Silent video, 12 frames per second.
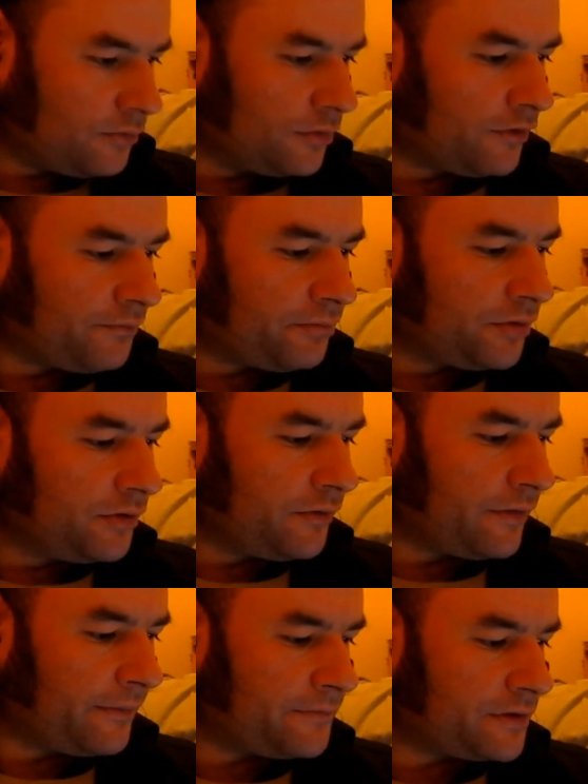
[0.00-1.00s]
will have
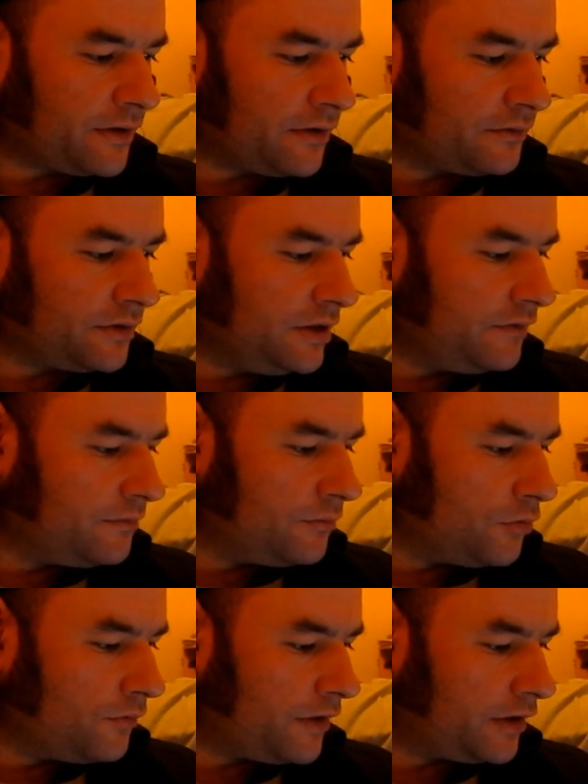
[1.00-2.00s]
proven themselves even
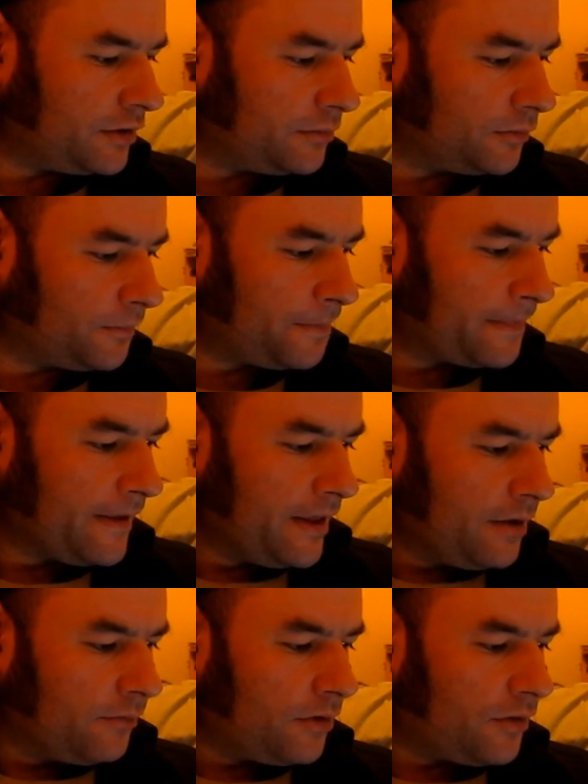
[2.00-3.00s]
more valuable,
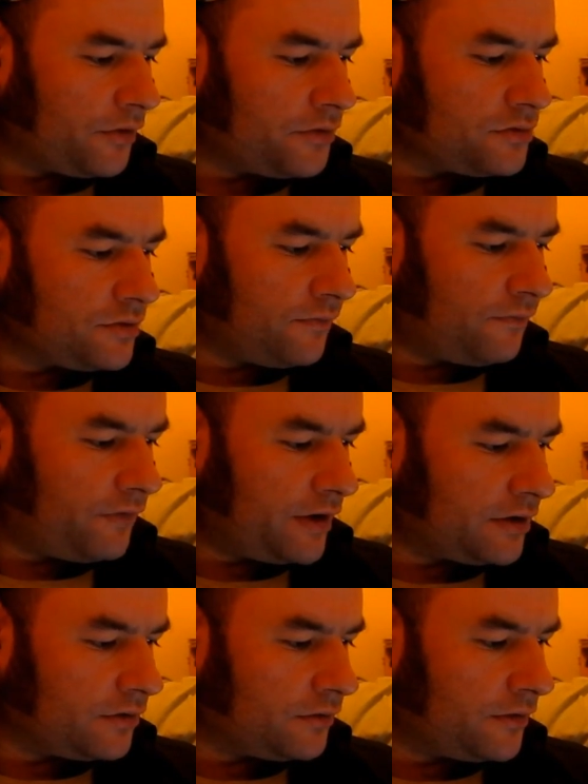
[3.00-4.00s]
while those that
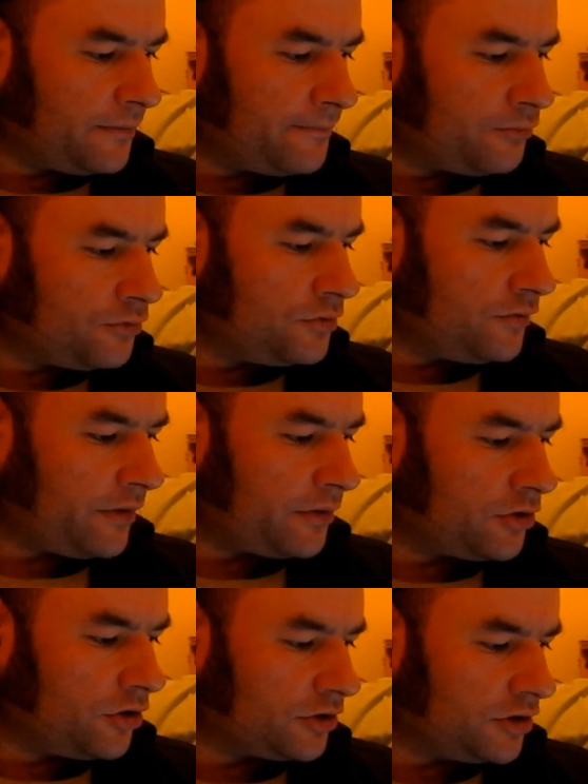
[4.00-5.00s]
fail improve our
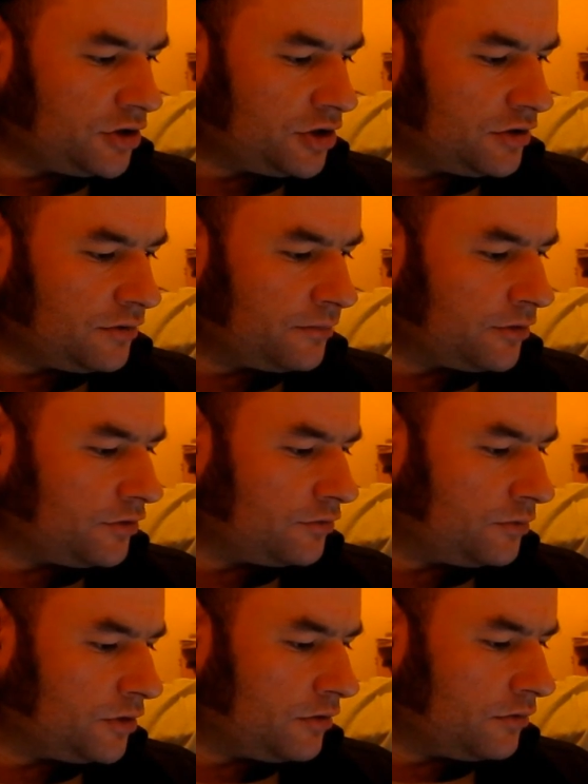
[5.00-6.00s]
cognition because
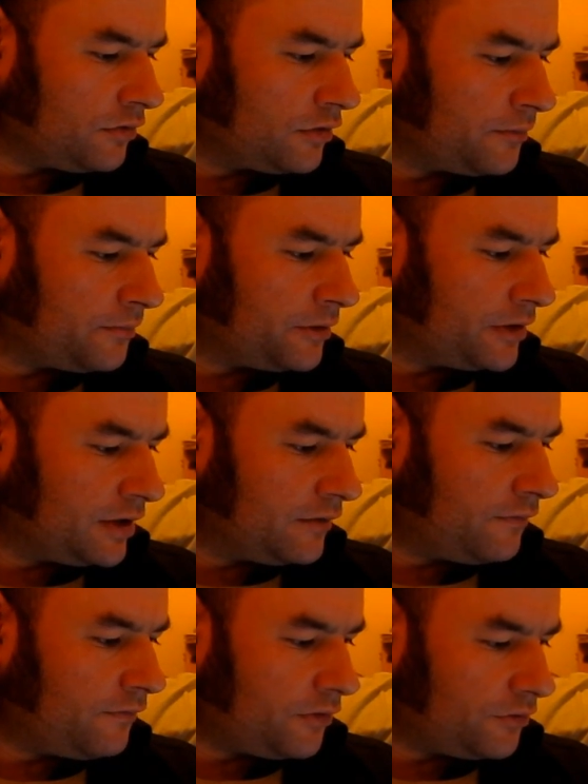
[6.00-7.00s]
we no longer
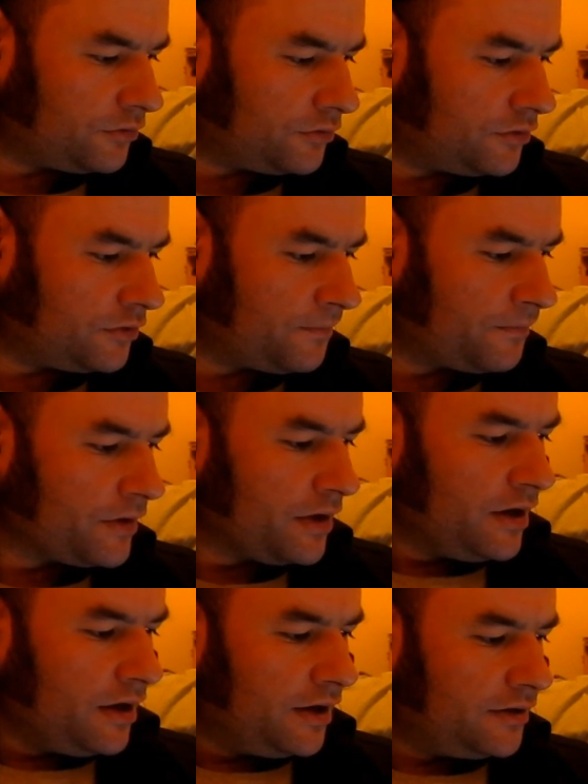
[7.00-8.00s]
believe falsehoods.
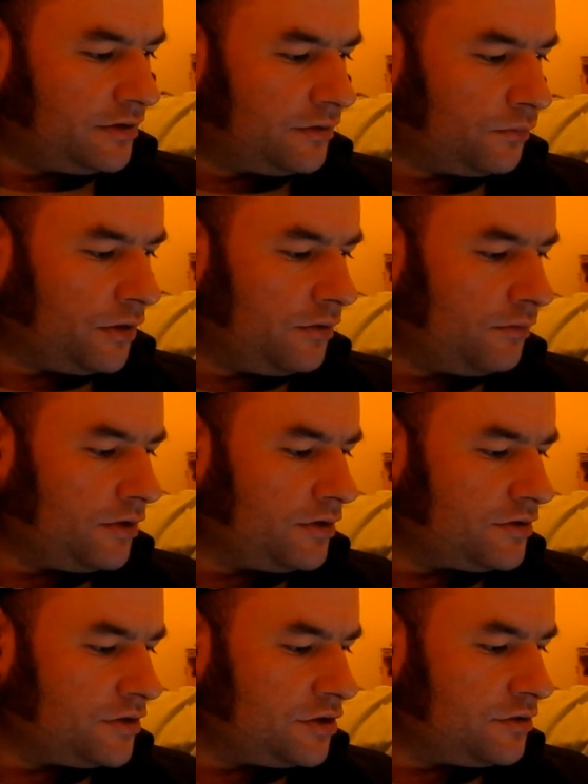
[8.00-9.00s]
It is a
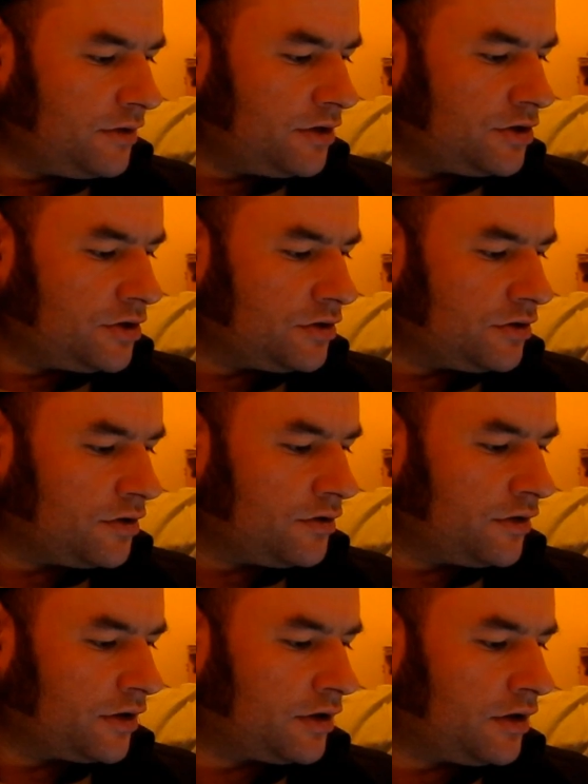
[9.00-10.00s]
win-win situation
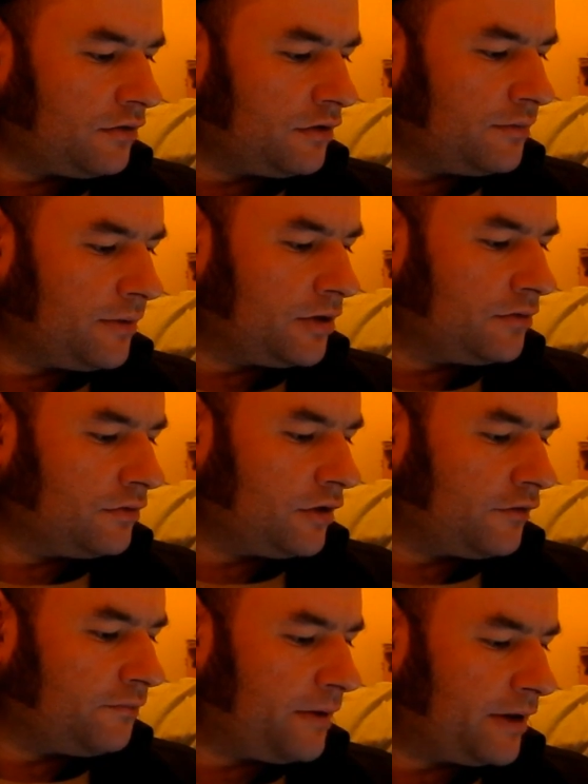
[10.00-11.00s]
that can only make your
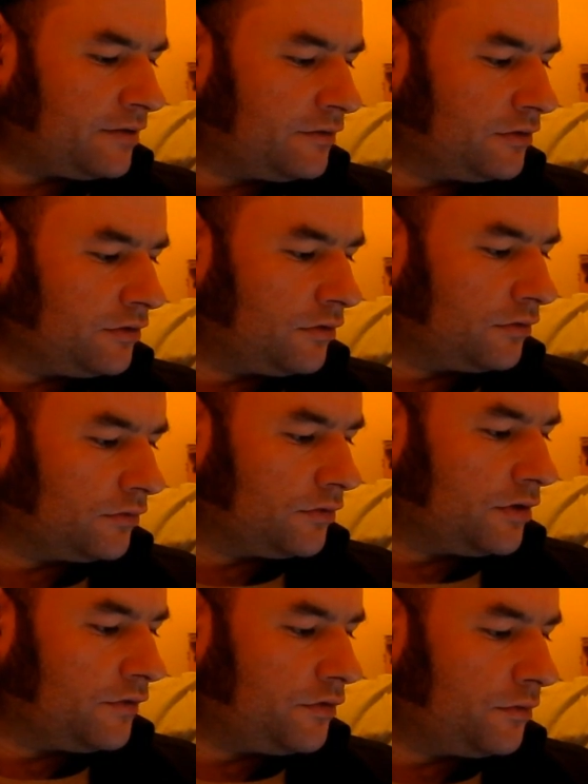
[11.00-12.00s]
life better in the long
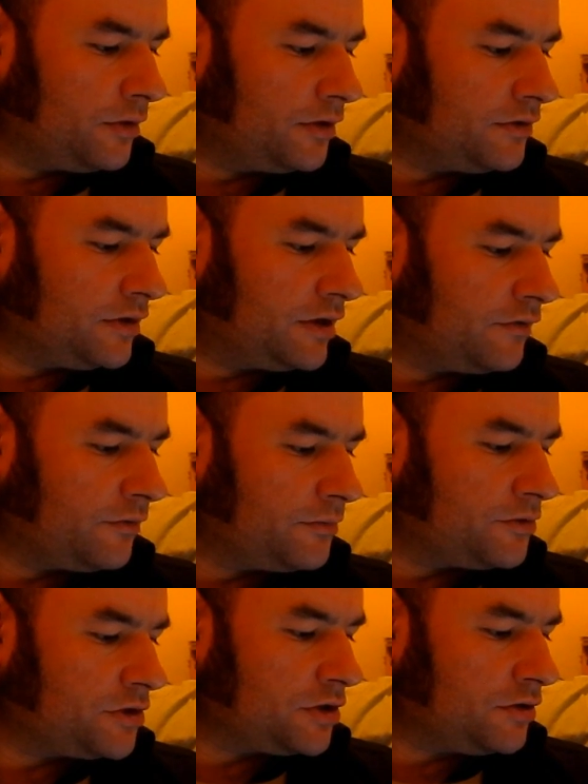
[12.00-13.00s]
run if you're willing to give up
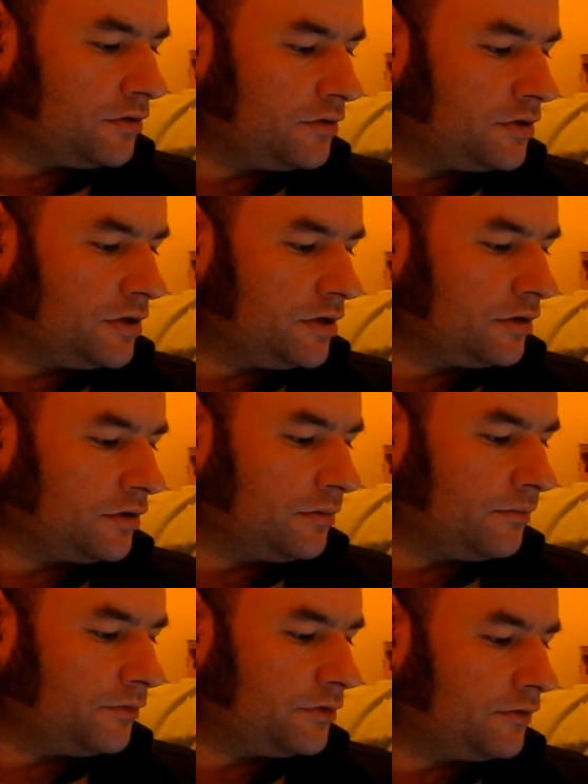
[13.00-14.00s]
the security and
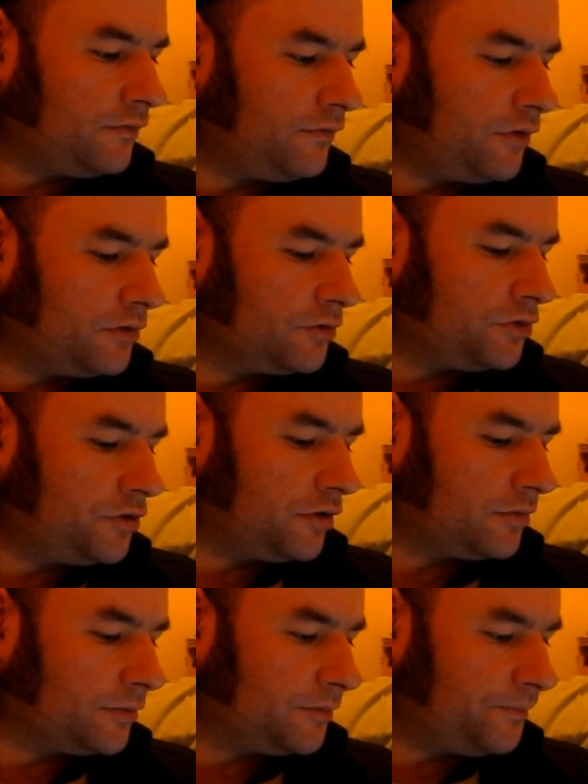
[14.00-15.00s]
comfort of false
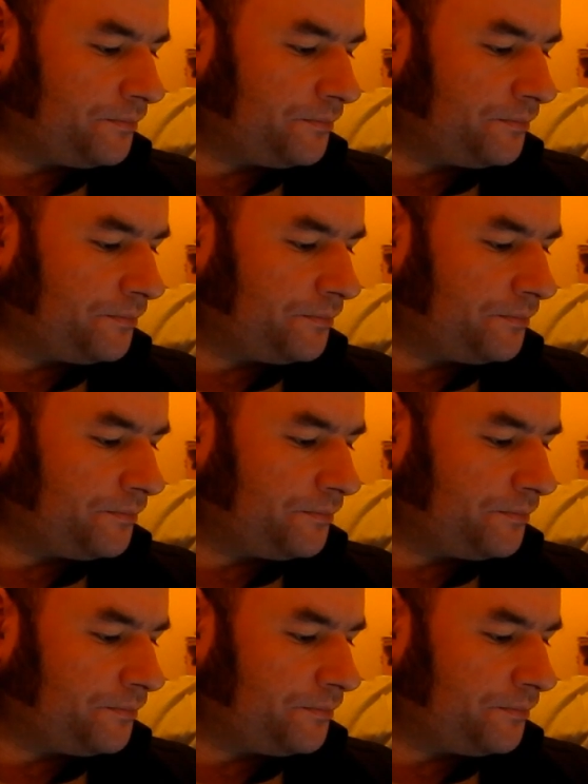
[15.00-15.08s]
dogma."